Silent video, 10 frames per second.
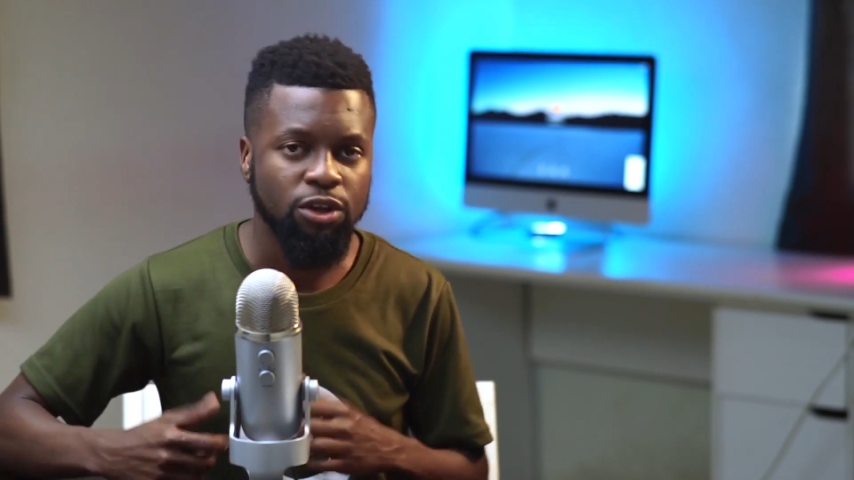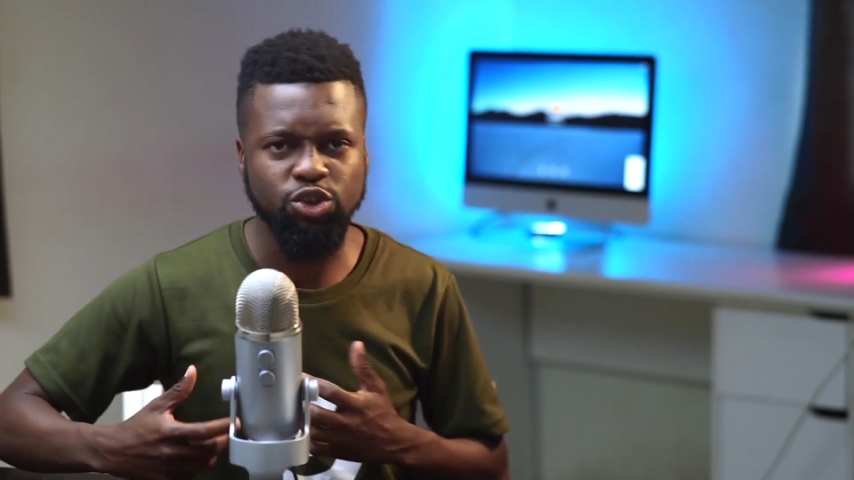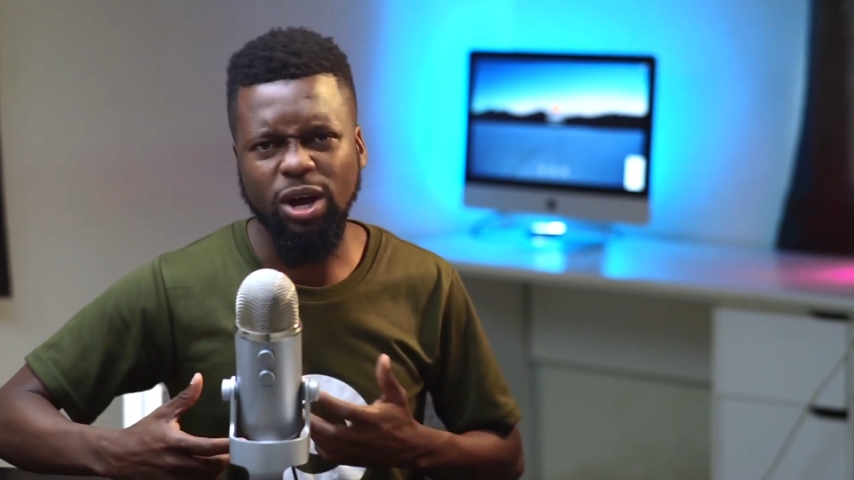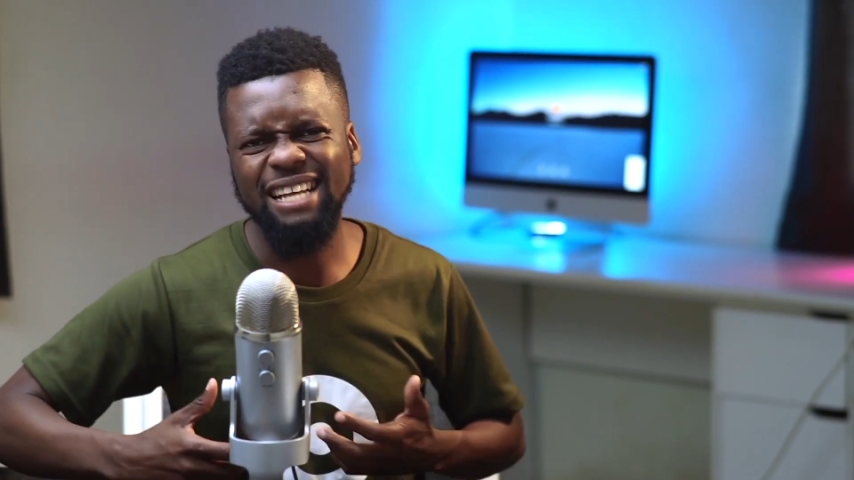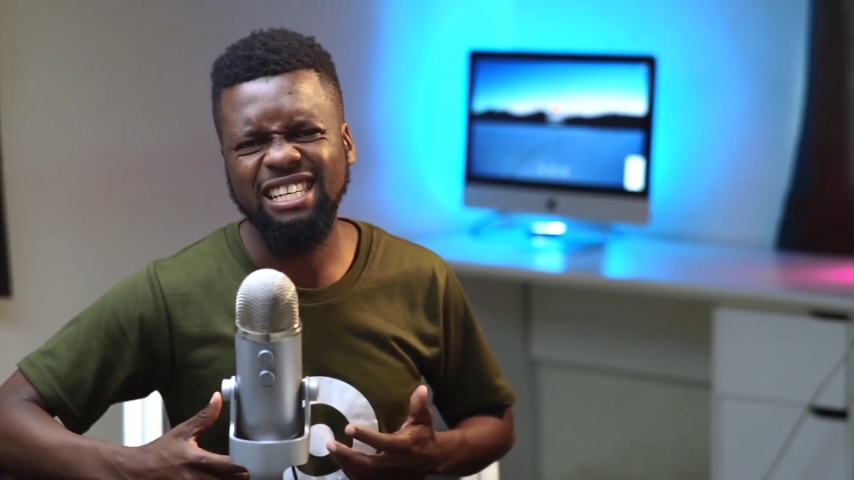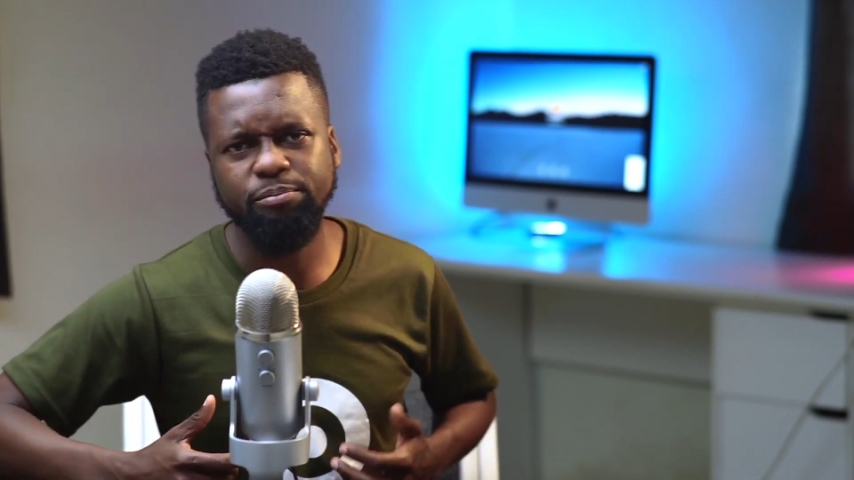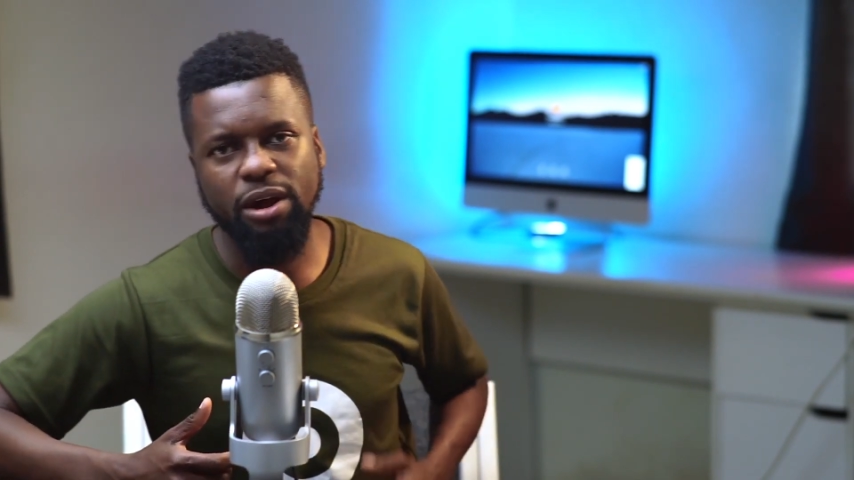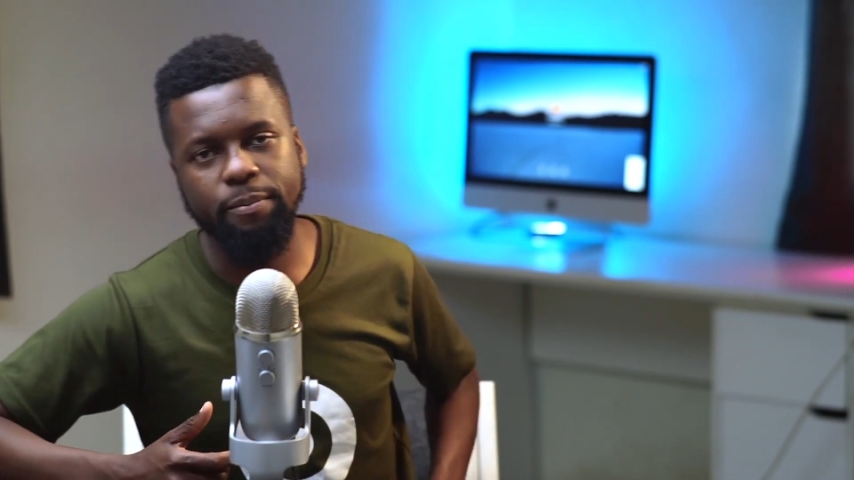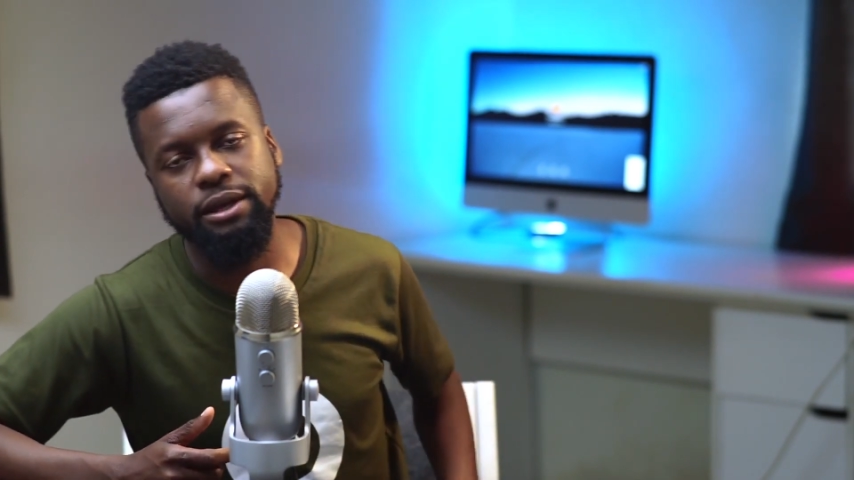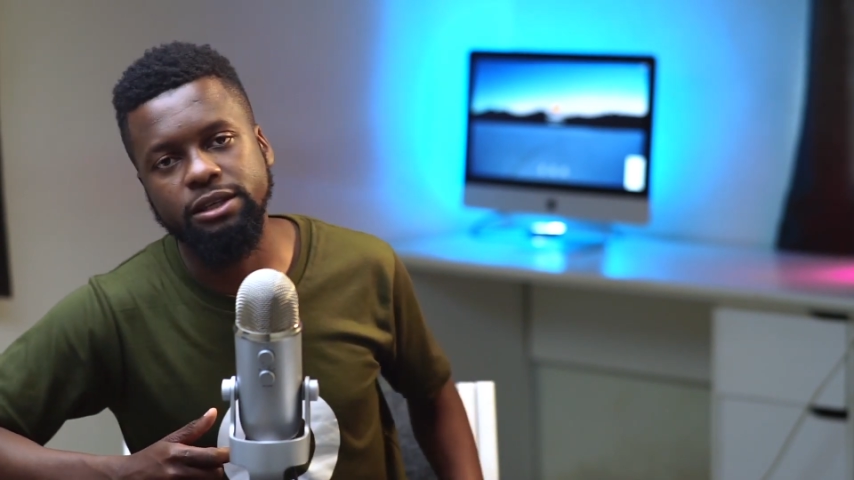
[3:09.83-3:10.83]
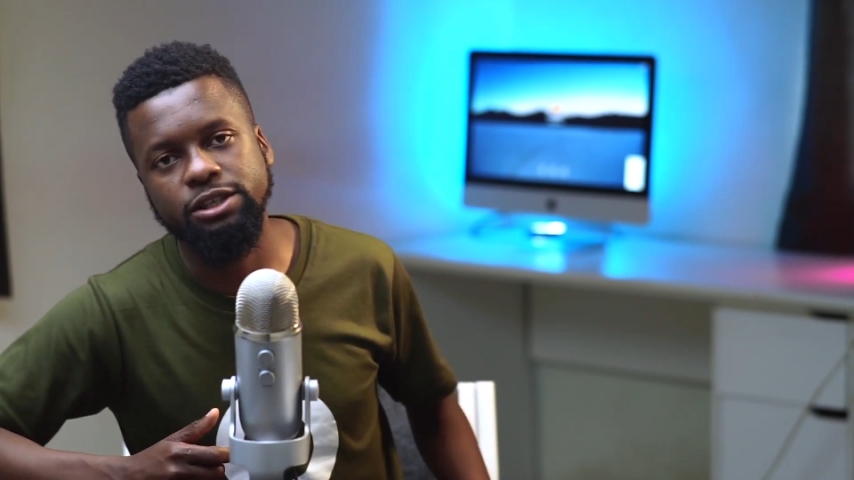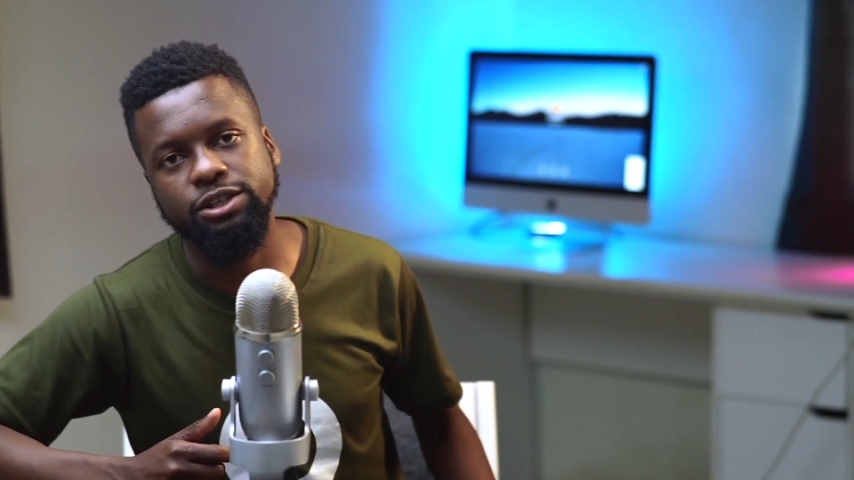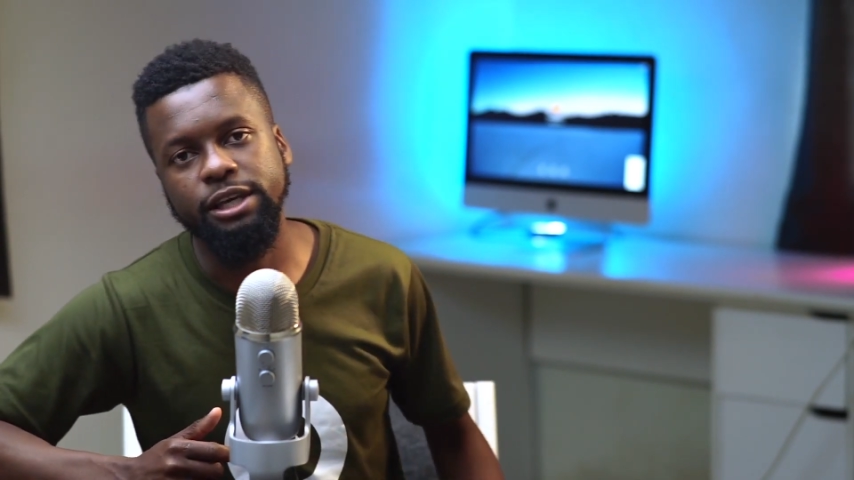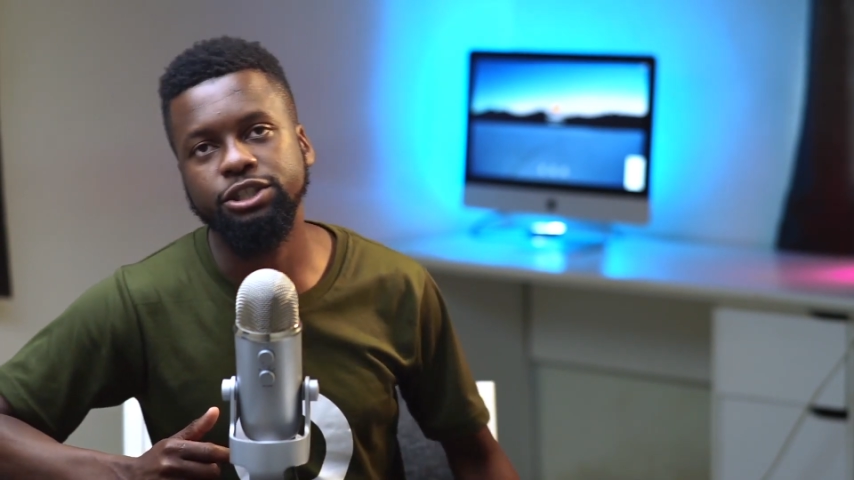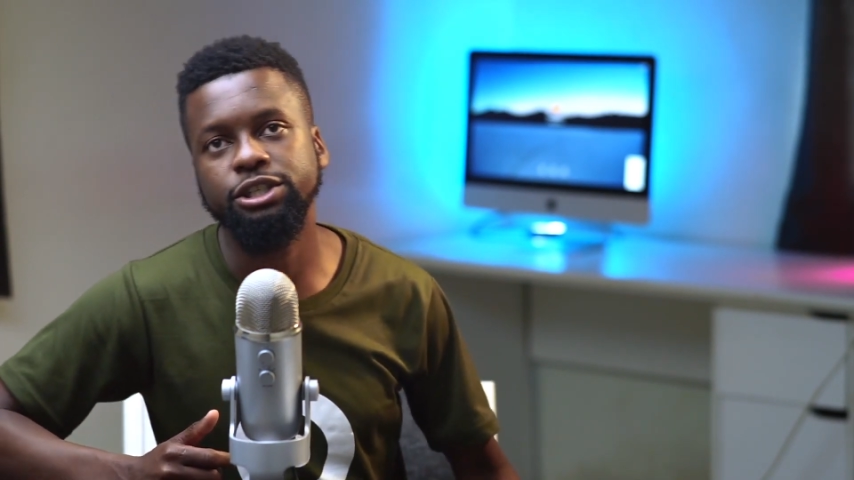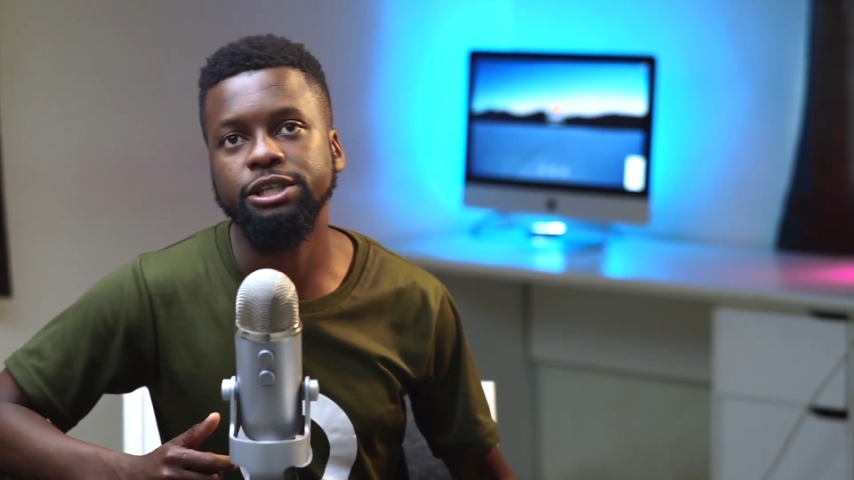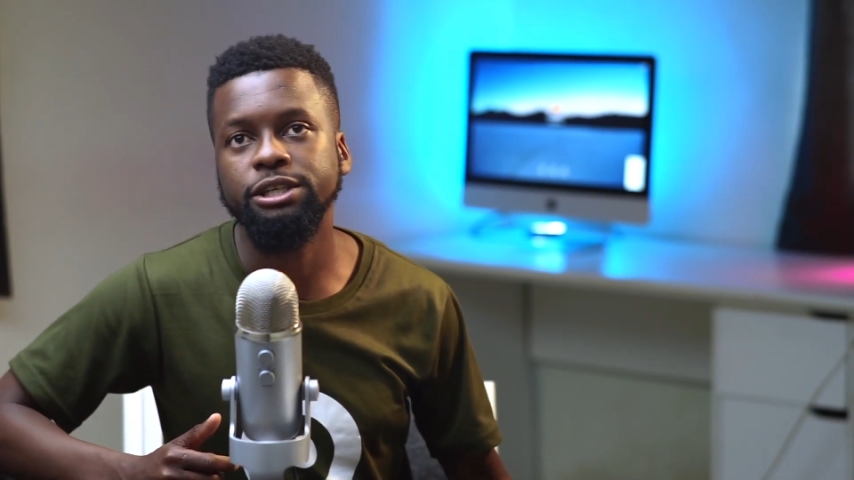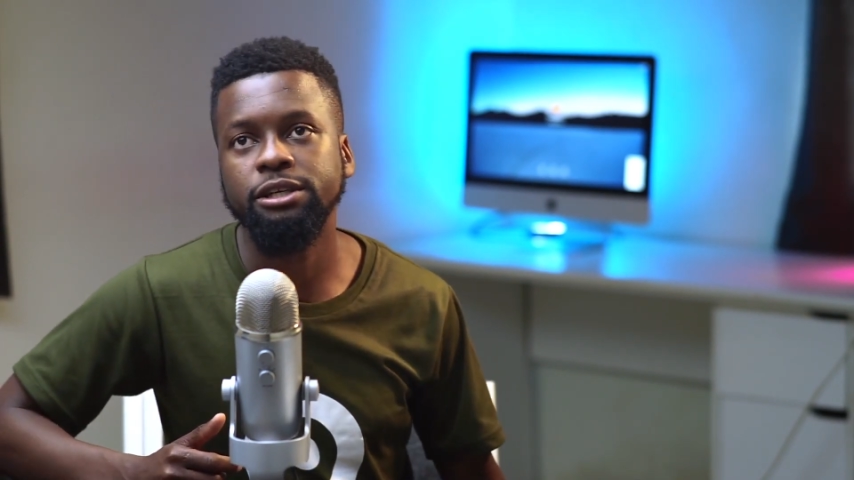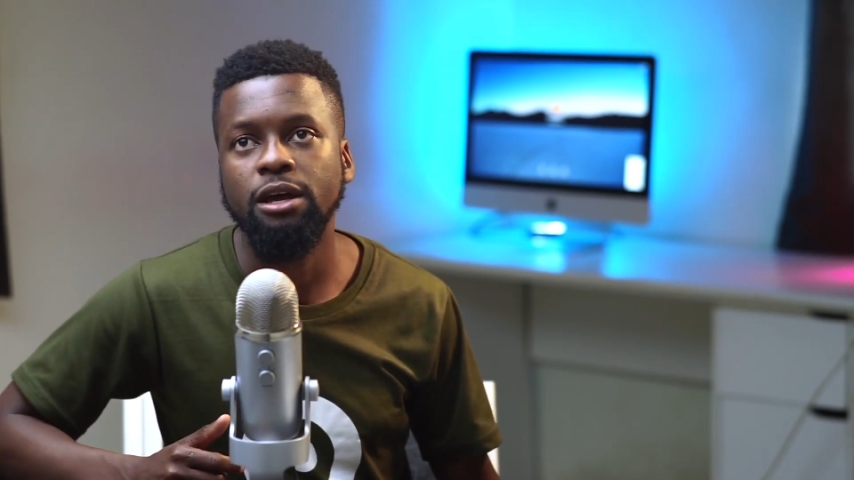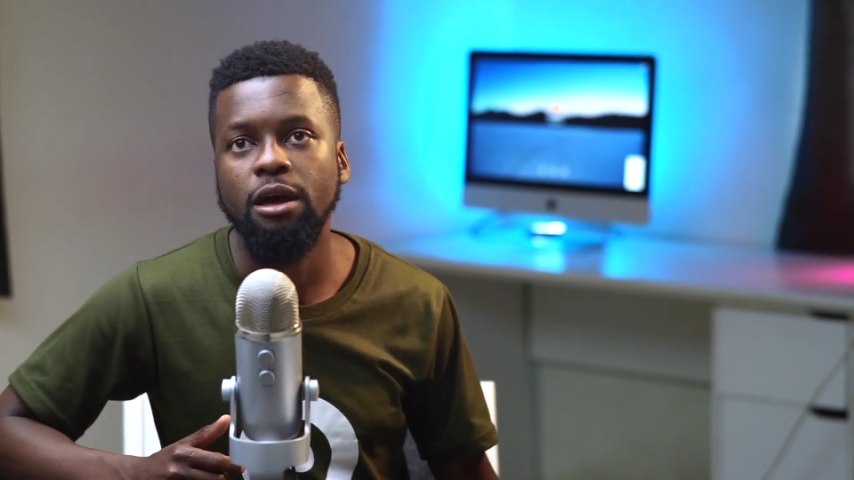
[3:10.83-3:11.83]
So asset prepping is
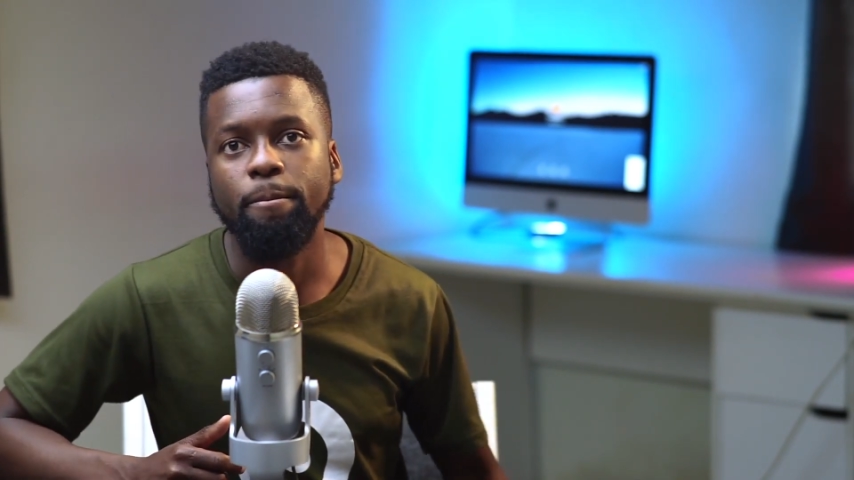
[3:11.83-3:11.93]
essentially